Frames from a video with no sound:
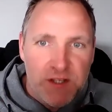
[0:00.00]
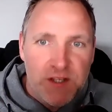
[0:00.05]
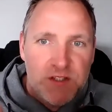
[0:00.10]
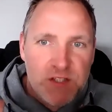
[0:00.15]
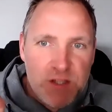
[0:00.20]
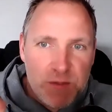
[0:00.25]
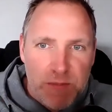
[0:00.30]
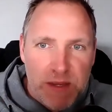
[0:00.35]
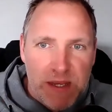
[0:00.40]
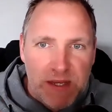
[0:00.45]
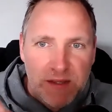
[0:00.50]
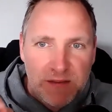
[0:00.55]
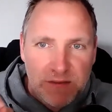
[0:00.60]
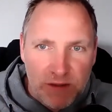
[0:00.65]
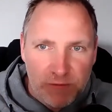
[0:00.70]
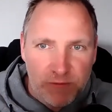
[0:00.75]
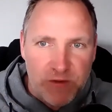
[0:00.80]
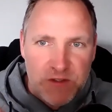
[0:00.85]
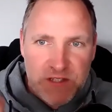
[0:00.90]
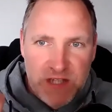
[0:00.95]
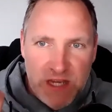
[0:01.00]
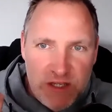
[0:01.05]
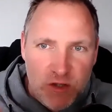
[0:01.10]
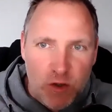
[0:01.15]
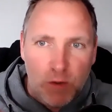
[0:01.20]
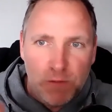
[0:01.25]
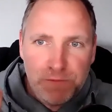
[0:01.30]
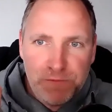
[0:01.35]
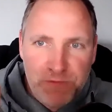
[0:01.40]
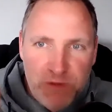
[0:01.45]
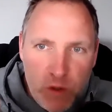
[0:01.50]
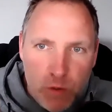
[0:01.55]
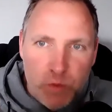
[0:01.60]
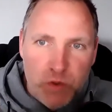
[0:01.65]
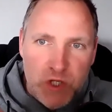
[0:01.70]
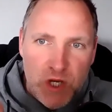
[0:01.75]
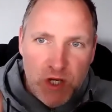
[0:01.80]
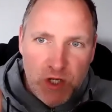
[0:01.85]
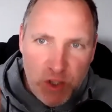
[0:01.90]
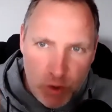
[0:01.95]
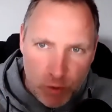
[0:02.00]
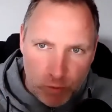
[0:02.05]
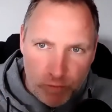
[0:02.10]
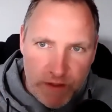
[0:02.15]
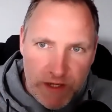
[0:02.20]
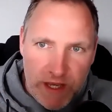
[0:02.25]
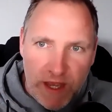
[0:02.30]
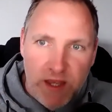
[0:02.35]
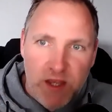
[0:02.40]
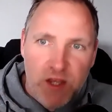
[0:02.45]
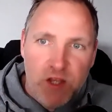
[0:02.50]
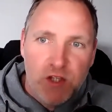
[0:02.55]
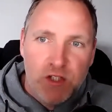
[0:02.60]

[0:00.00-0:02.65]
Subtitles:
to make a difference in your future career,